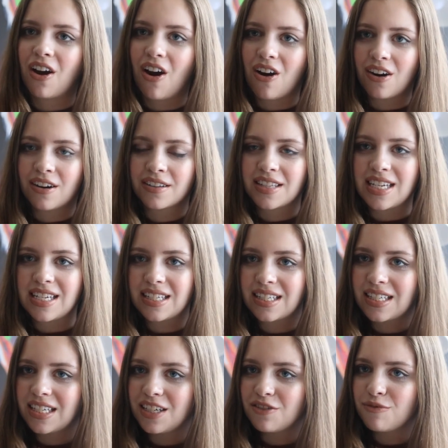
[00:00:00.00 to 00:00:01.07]
are these
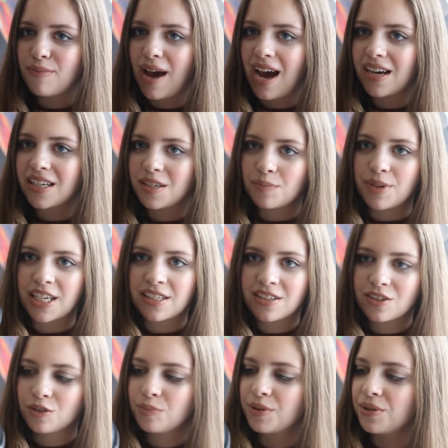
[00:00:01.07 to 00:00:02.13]
Steve Madden
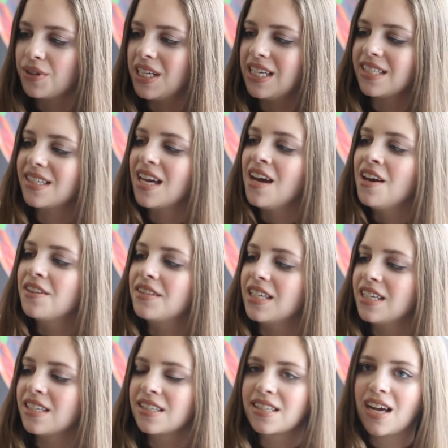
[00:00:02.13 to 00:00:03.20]
pistol booties.
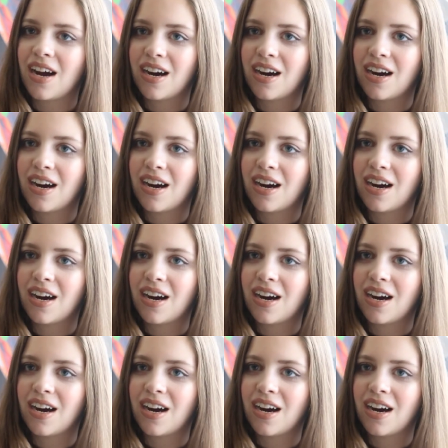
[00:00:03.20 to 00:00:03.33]
These